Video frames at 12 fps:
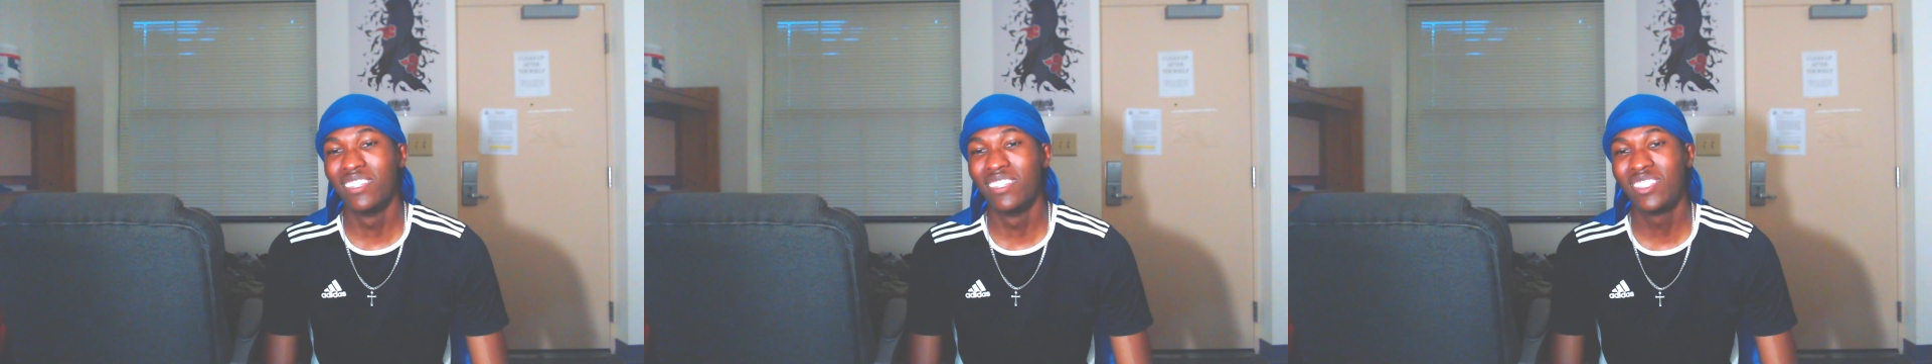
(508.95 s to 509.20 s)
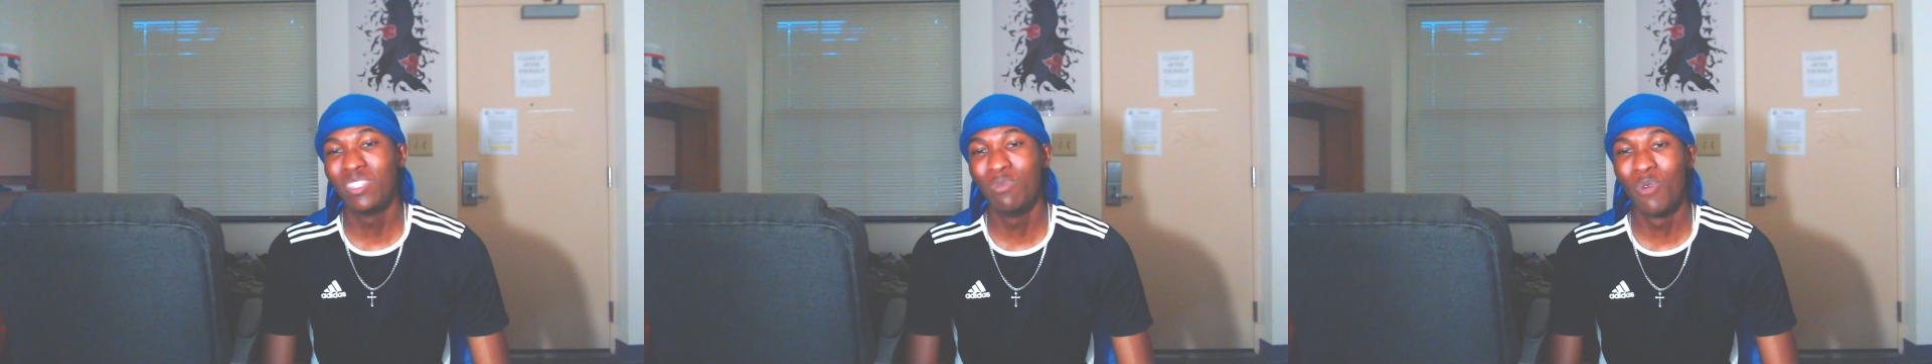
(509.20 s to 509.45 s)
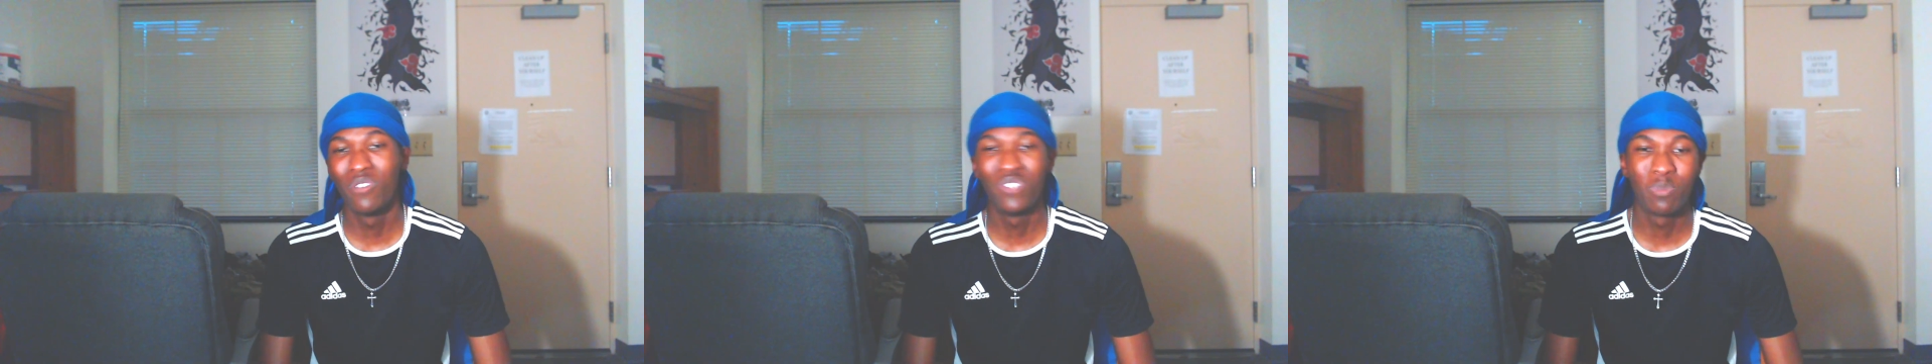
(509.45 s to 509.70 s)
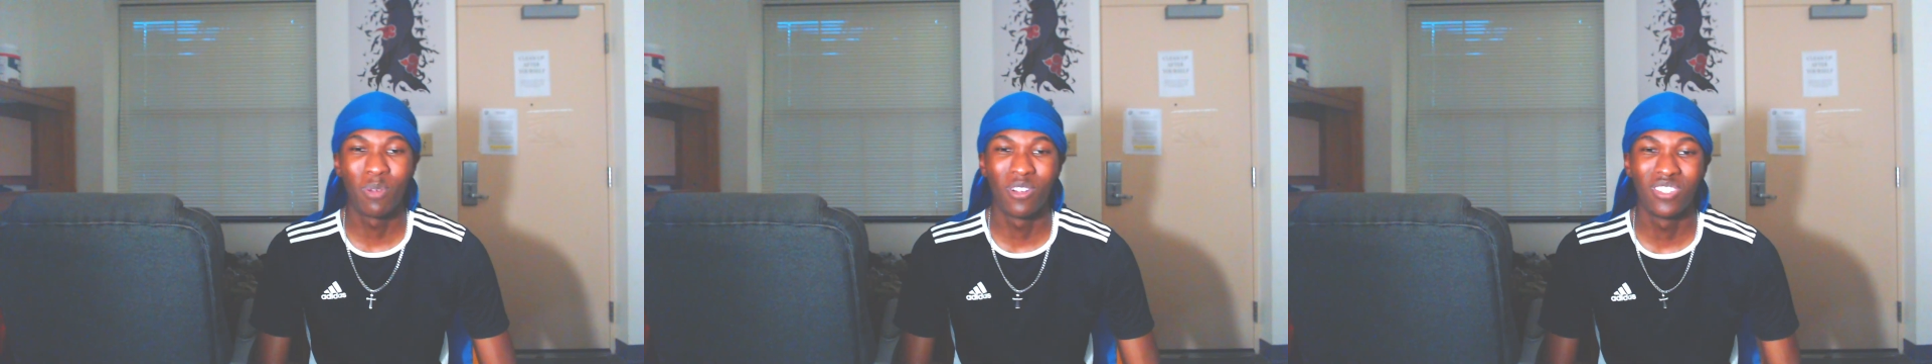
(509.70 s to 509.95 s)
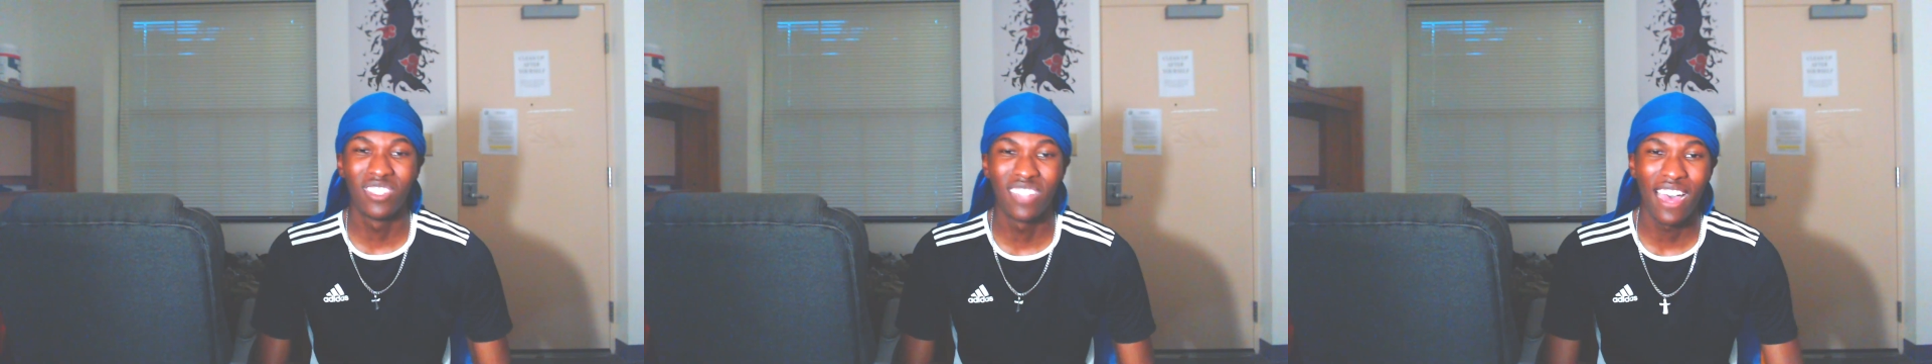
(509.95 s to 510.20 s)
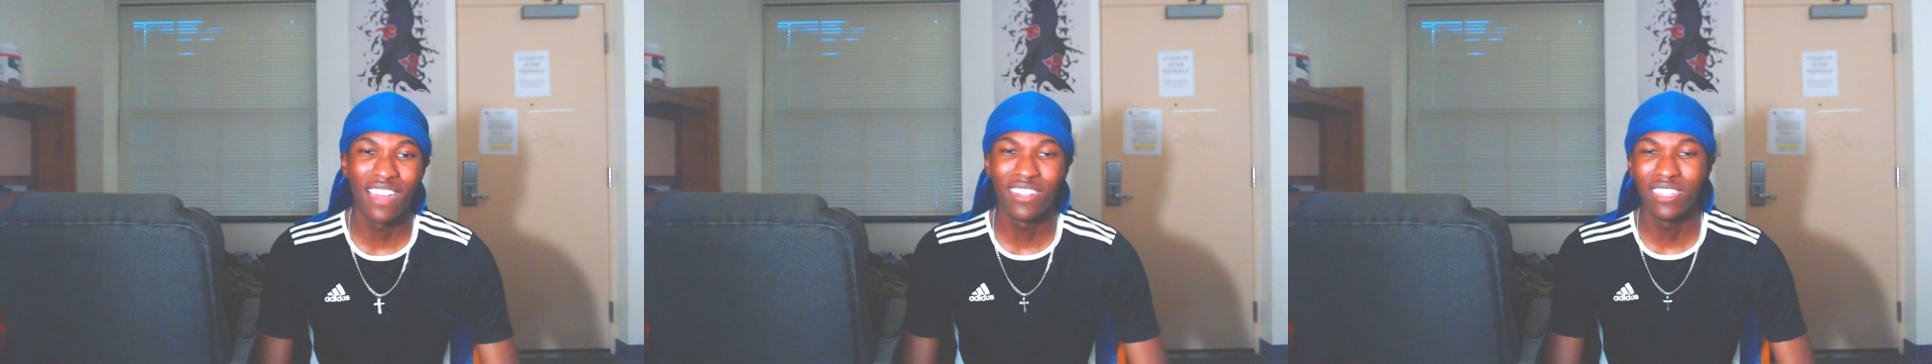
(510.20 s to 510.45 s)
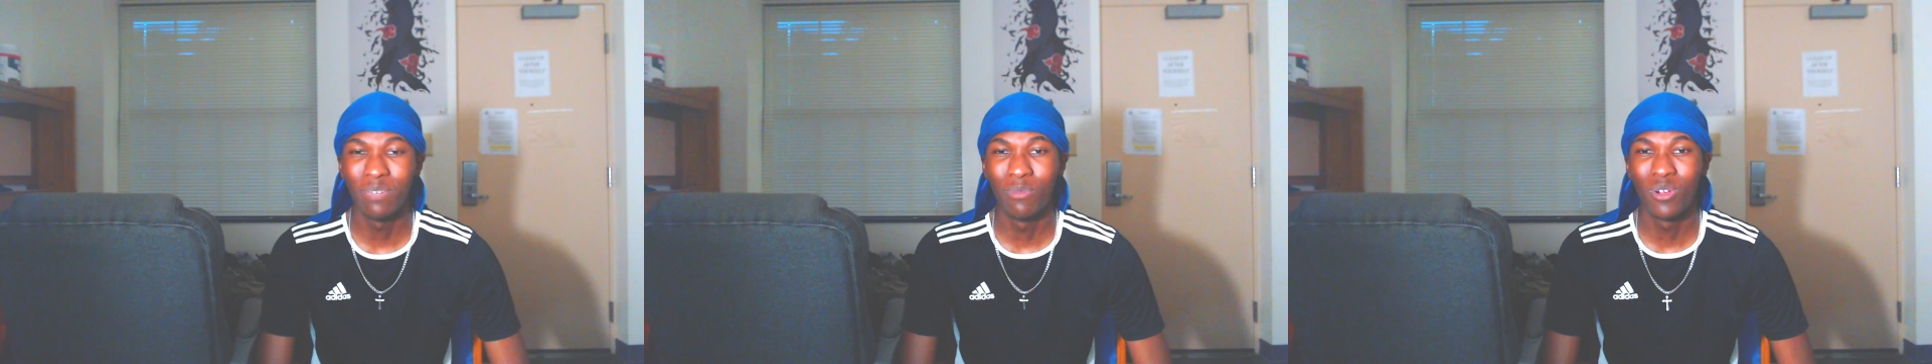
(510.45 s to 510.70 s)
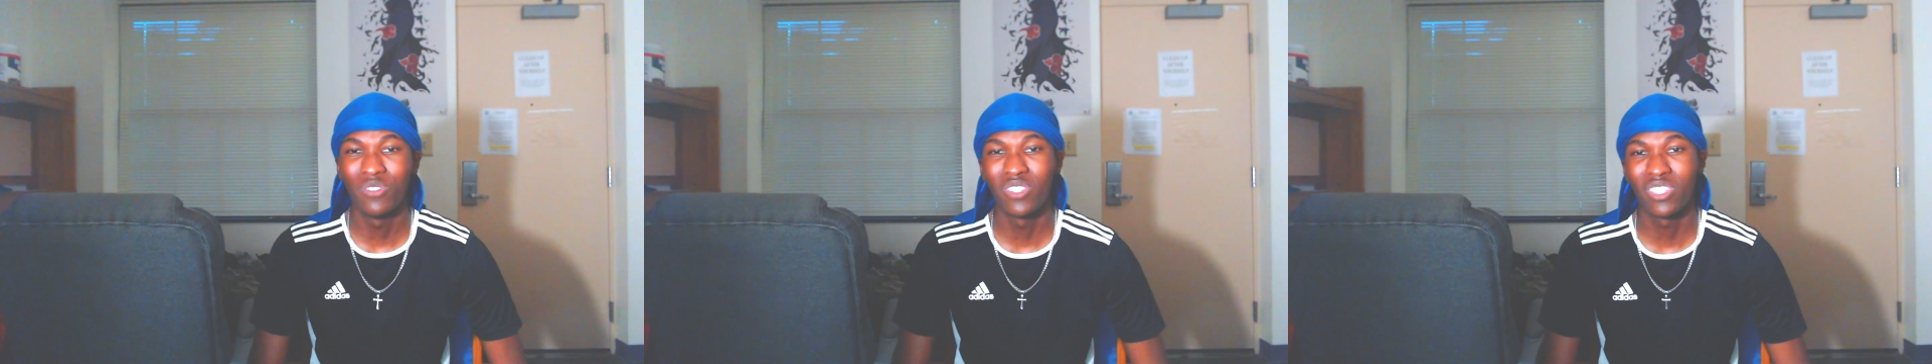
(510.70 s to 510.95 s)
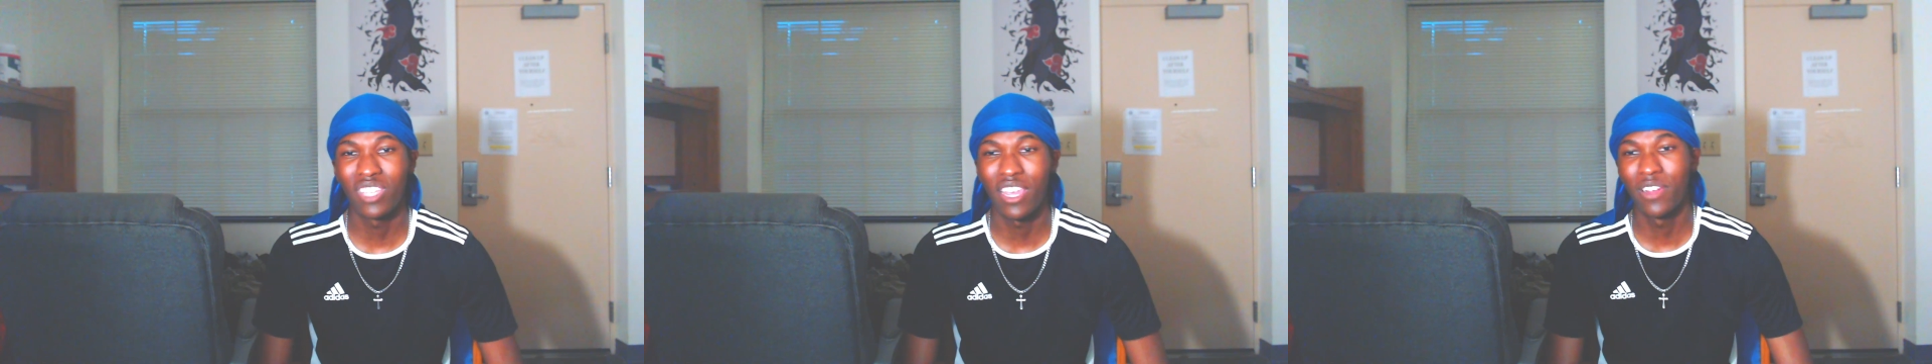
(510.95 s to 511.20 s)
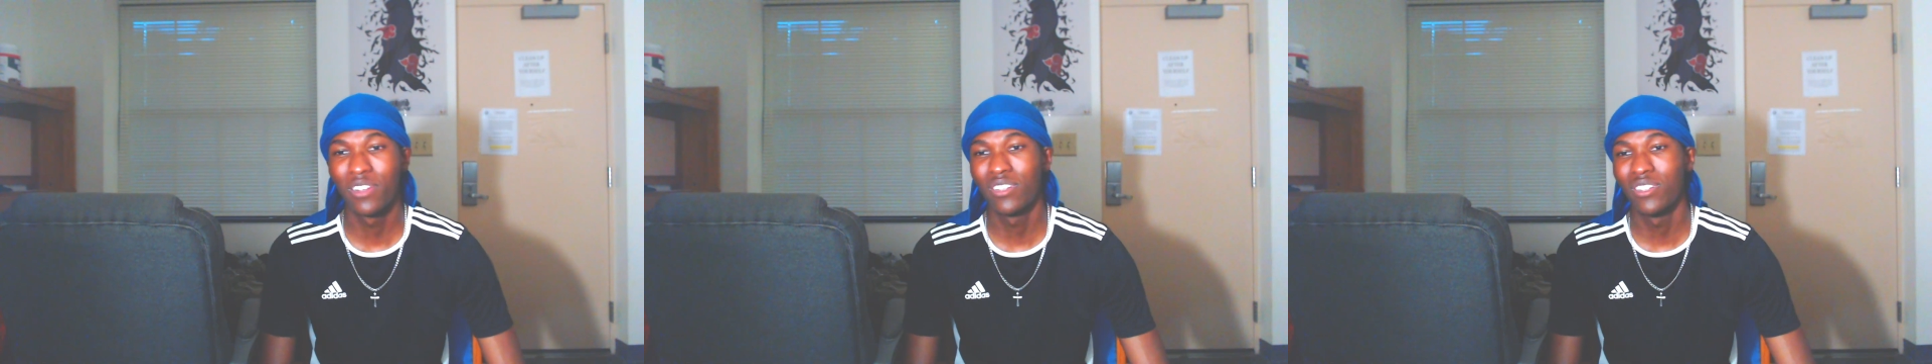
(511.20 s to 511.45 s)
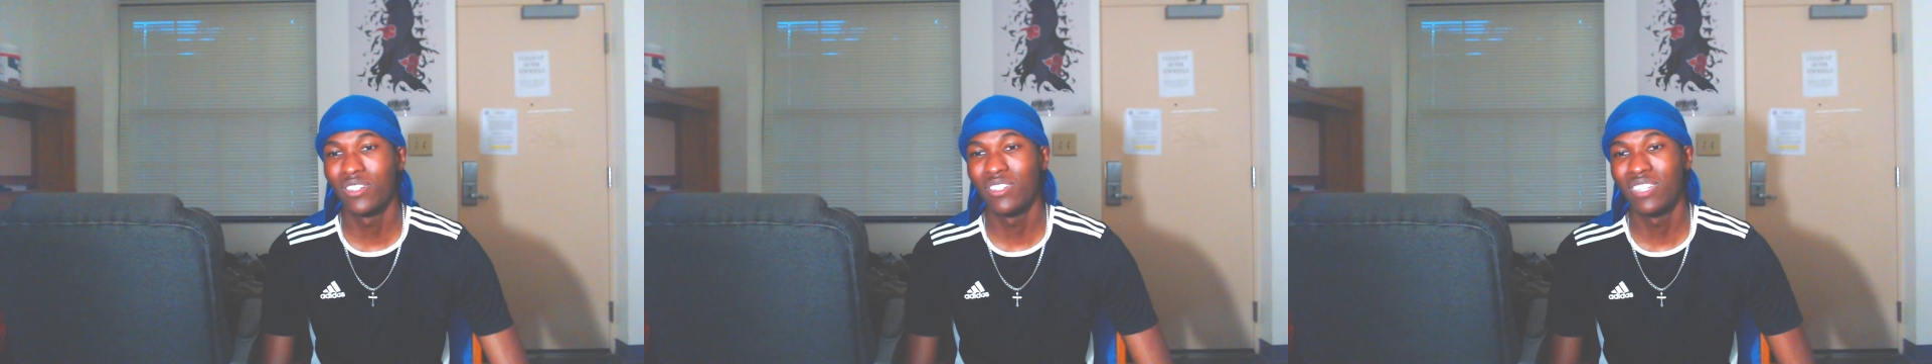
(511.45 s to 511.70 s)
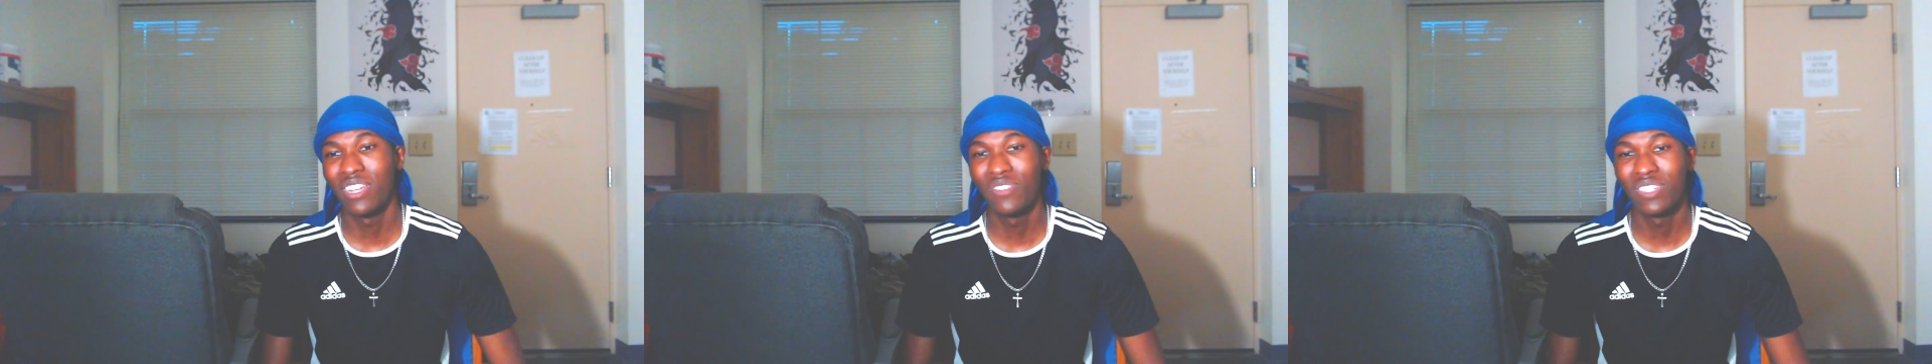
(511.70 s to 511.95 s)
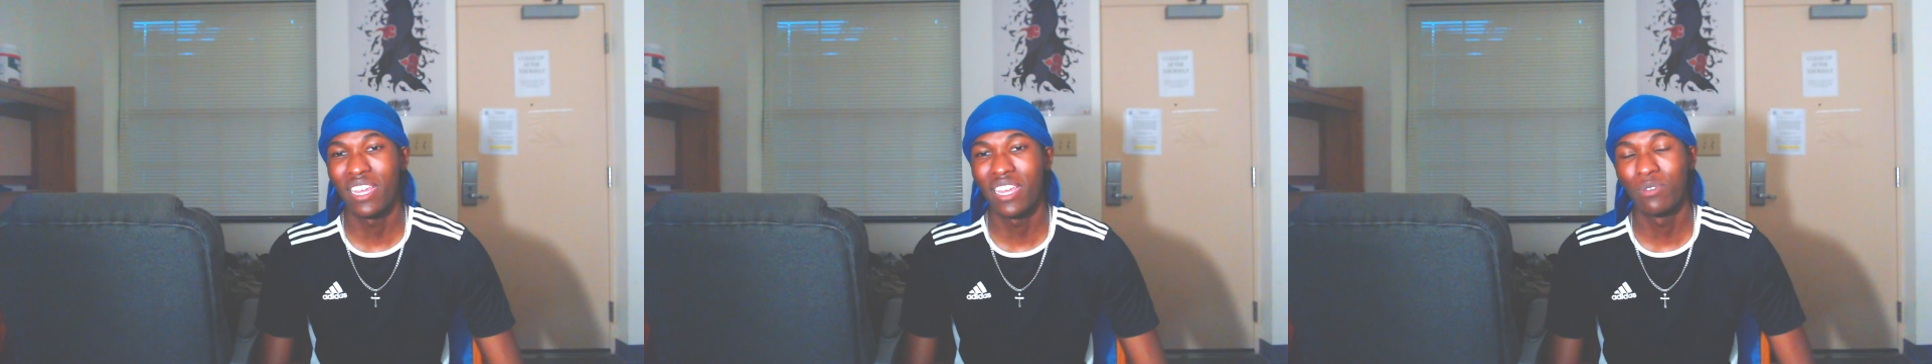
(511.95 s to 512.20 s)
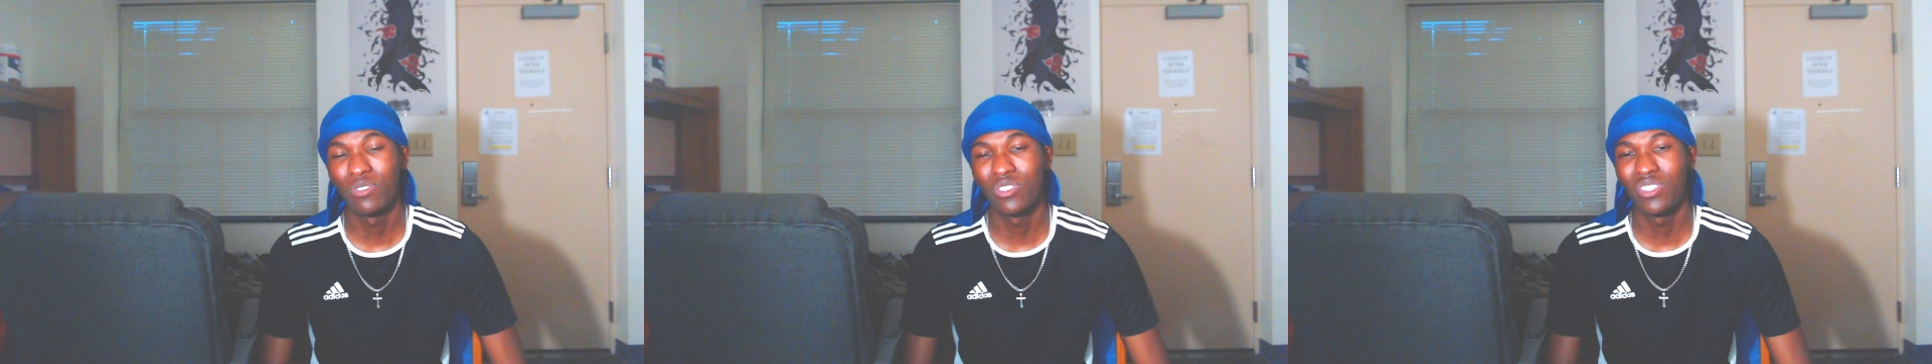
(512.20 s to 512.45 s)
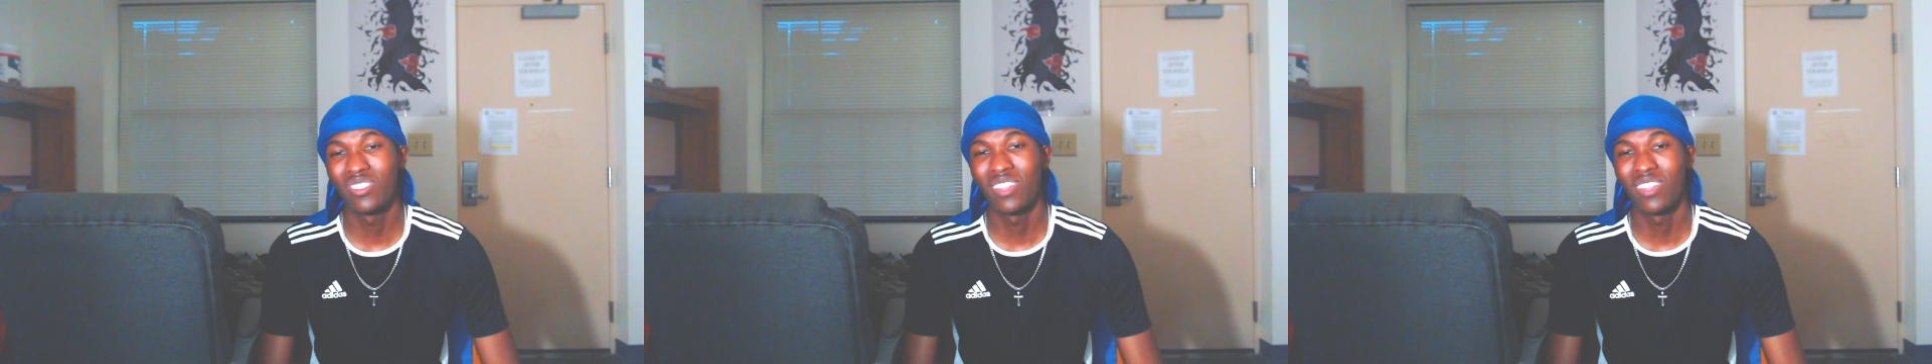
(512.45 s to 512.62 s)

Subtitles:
to see more of his personality and more of his character and everything was just,